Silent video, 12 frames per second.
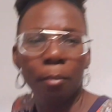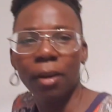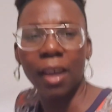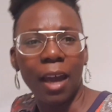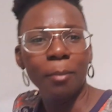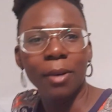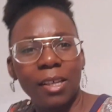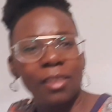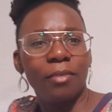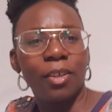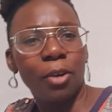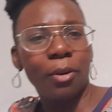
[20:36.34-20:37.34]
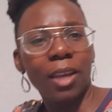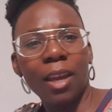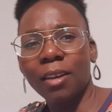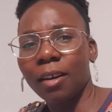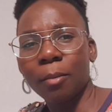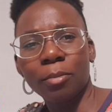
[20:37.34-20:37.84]
But yeah, I'm gonna end the video
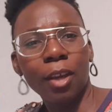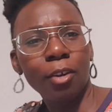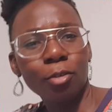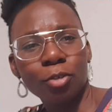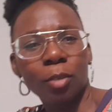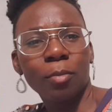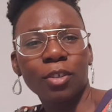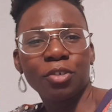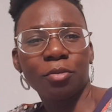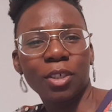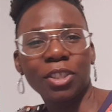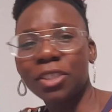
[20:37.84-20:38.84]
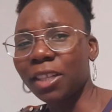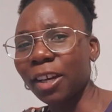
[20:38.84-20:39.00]
again. Thank you so much for watching.